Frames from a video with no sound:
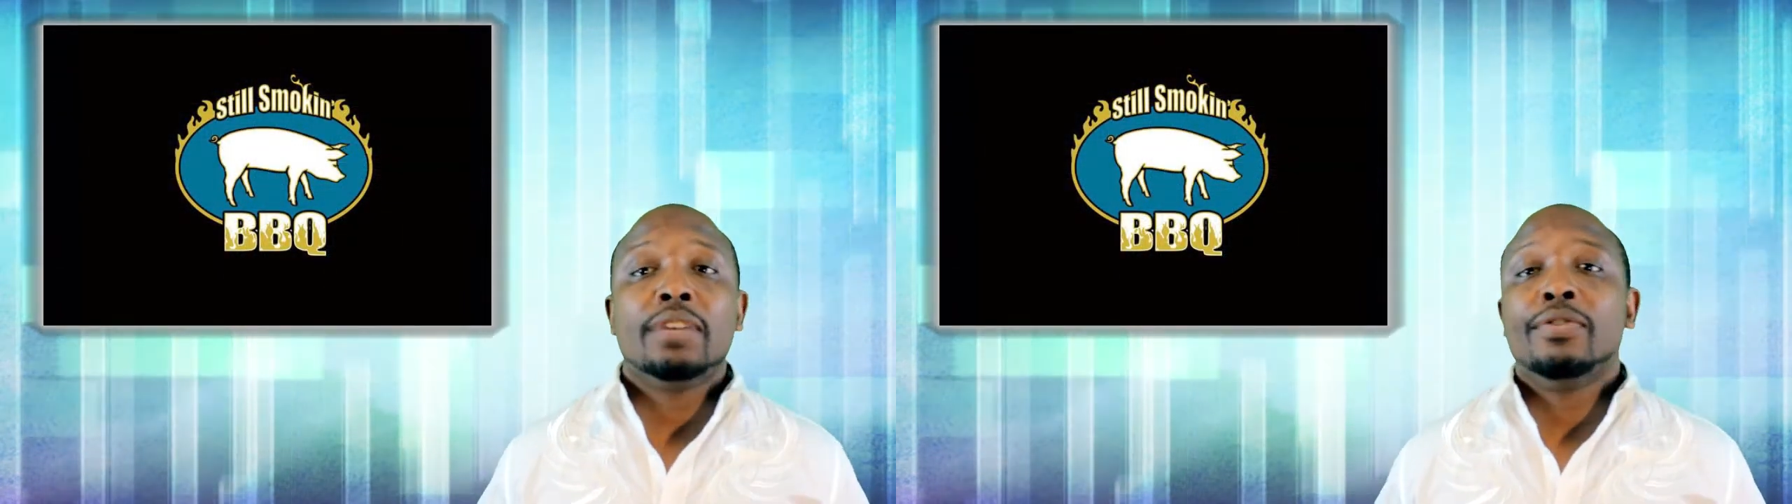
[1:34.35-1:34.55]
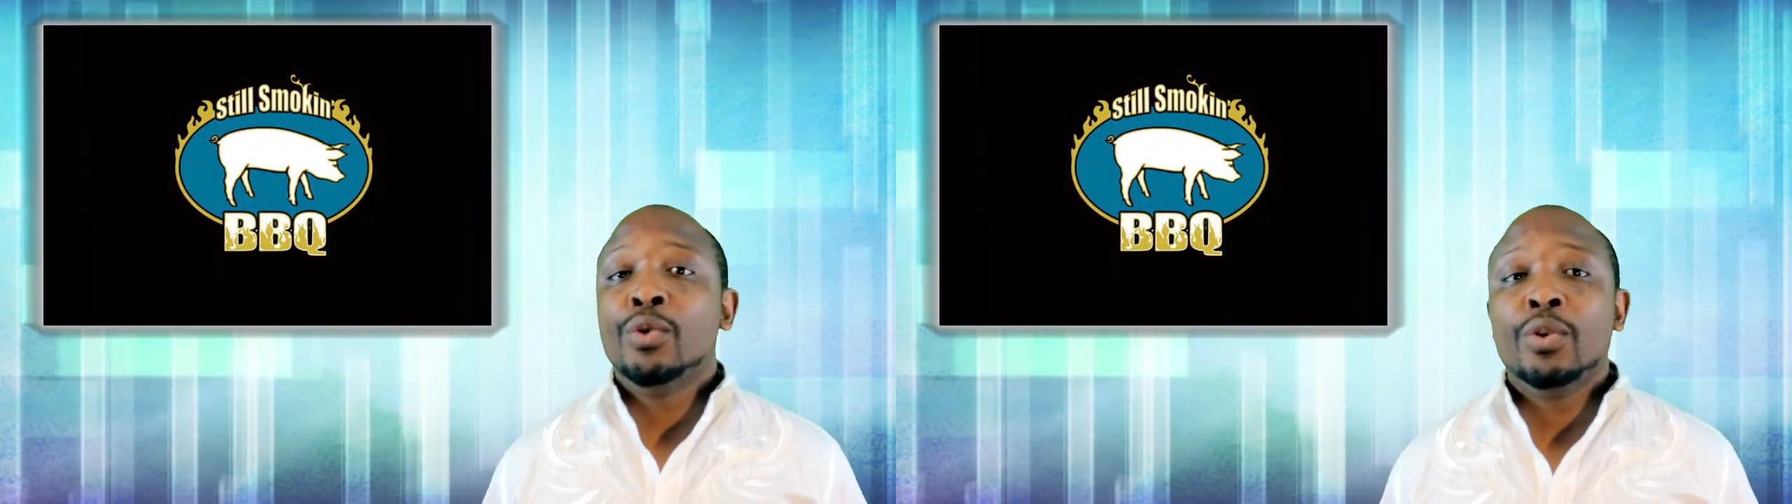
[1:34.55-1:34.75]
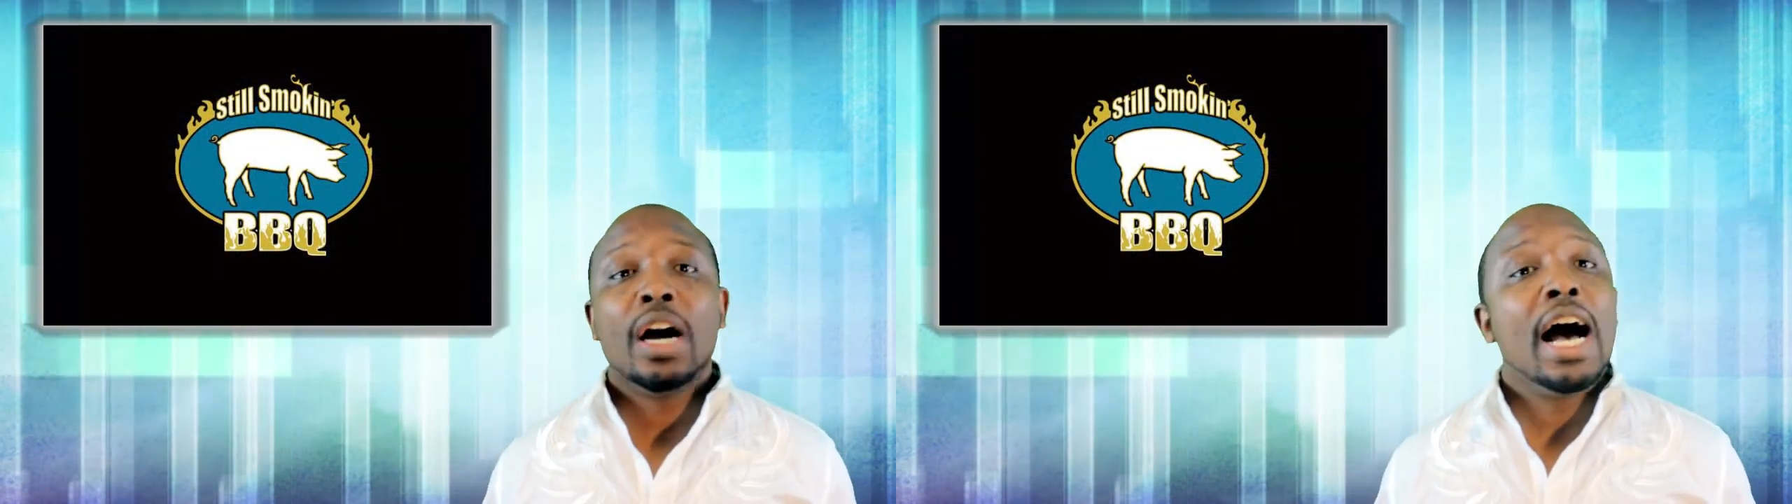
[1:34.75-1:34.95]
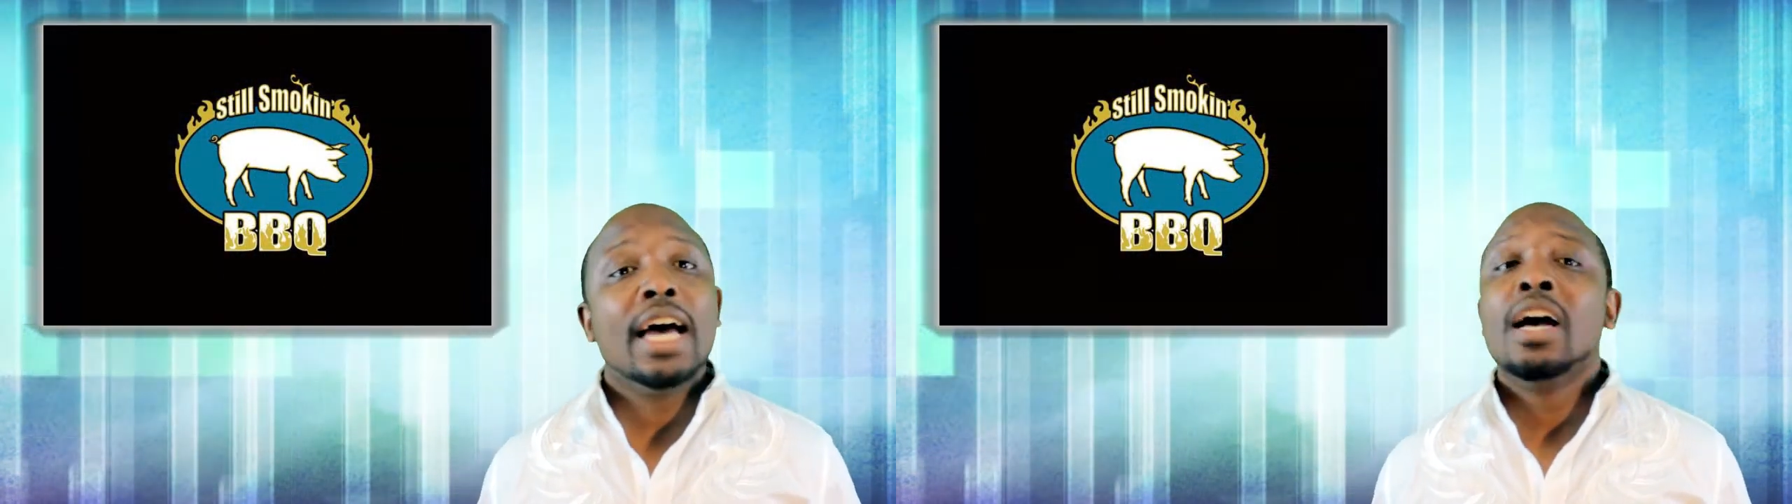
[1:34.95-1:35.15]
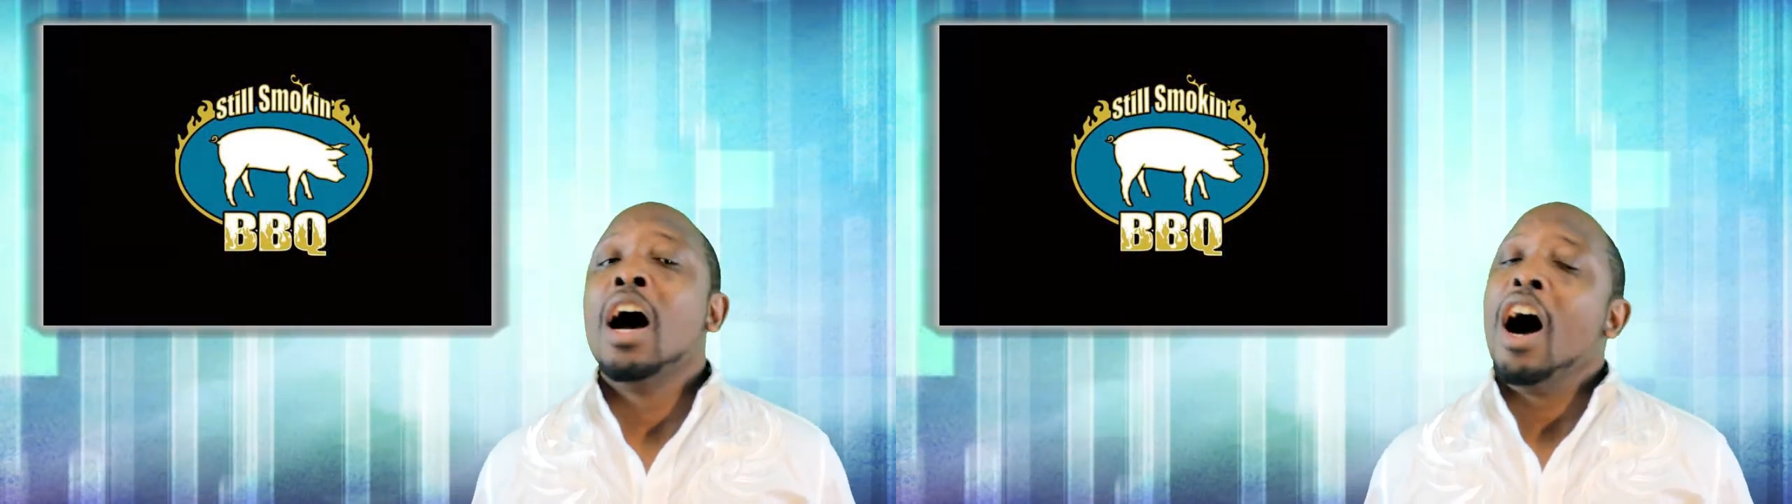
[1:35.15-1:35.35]
food
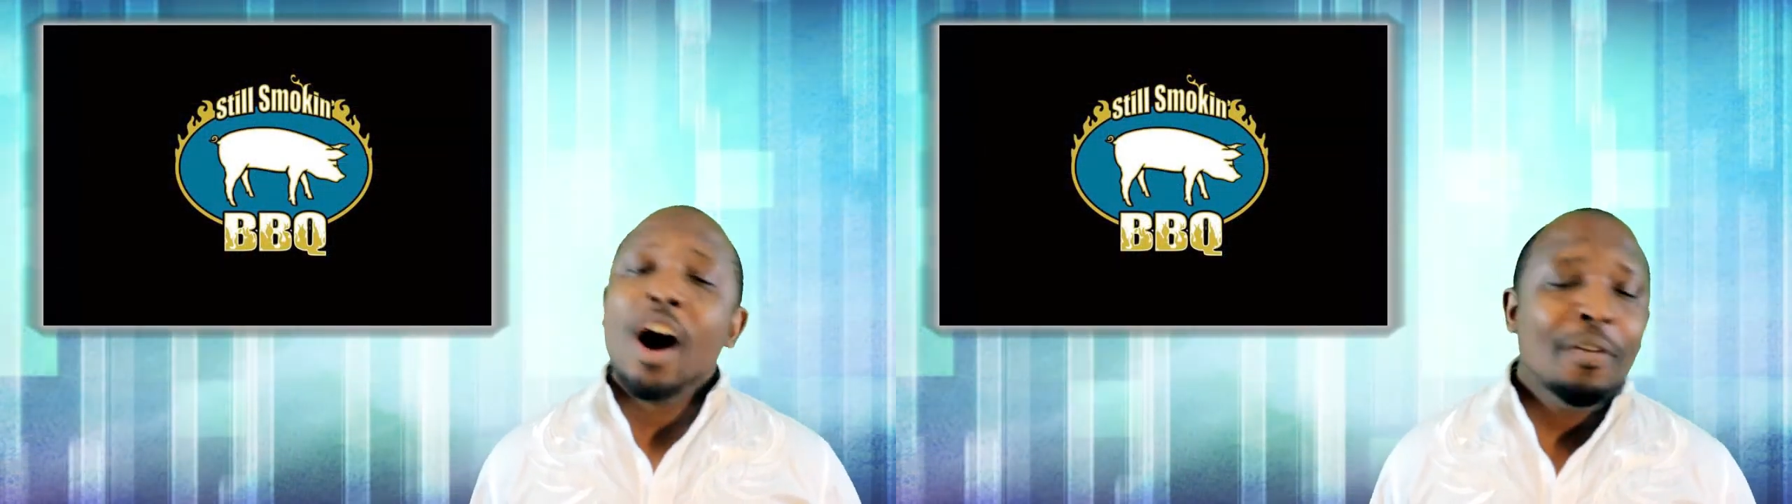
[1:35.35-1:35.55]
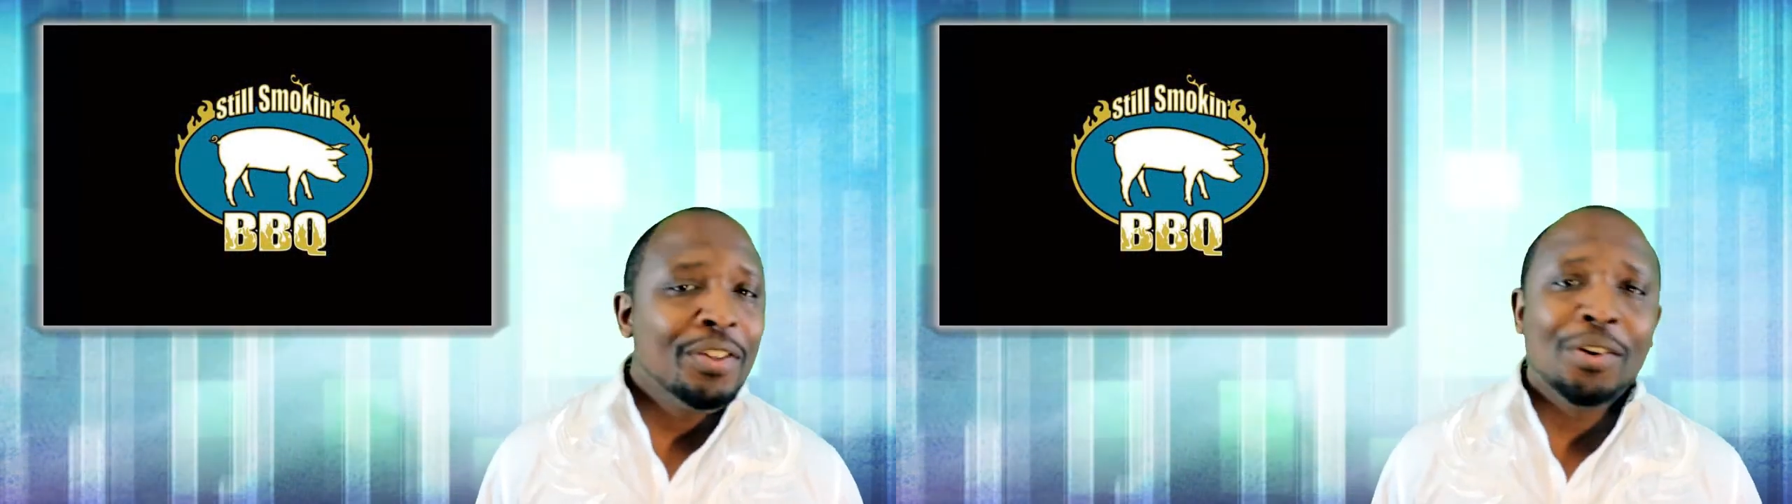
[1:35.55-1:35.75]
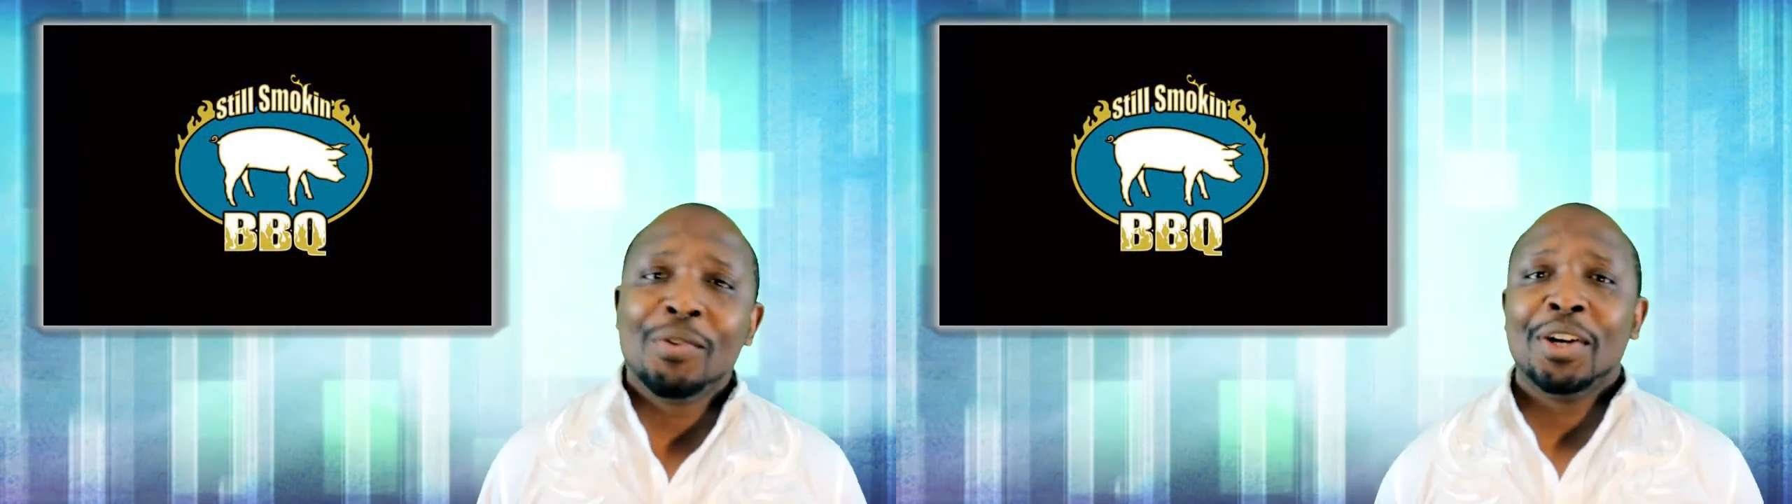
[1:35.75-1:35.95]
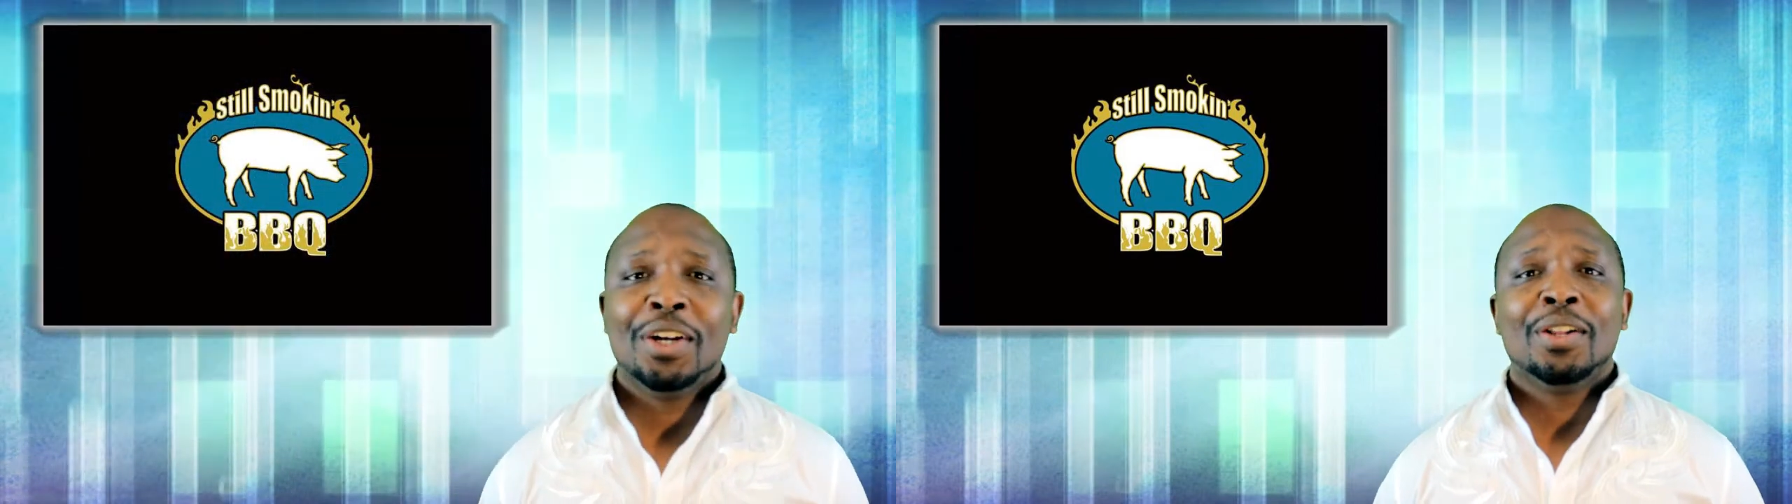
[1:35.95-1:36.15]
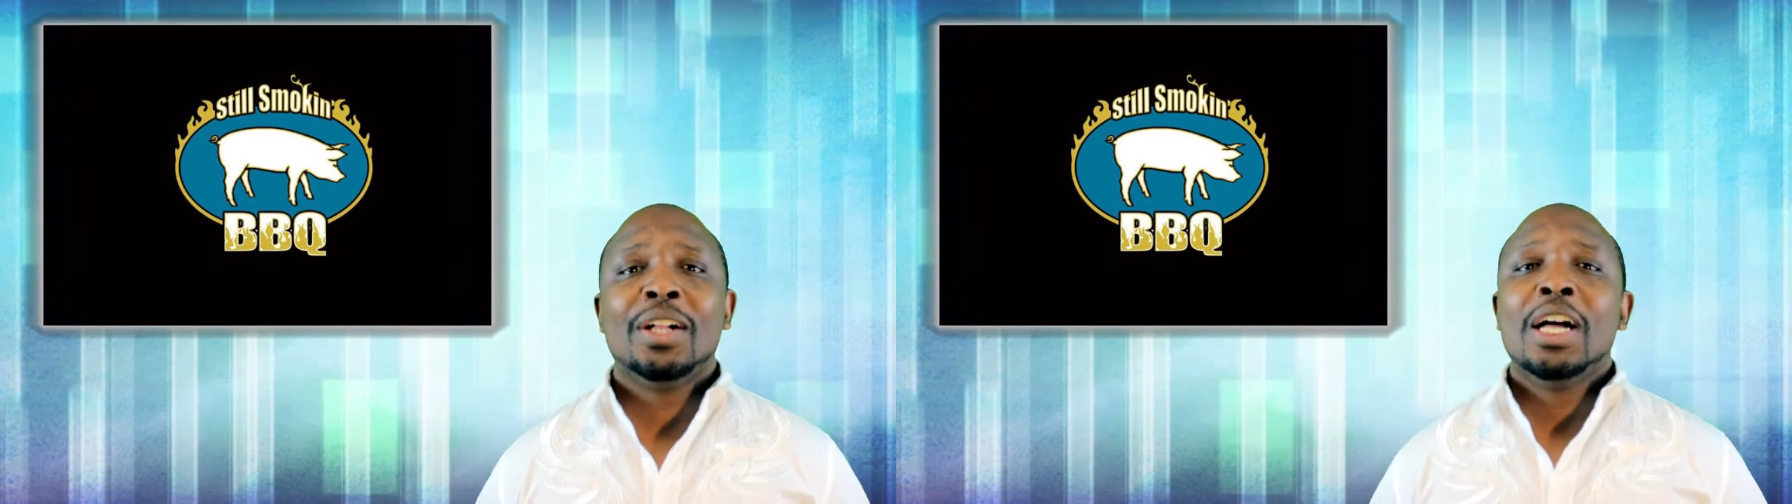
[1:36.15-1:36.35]
hot off the grill.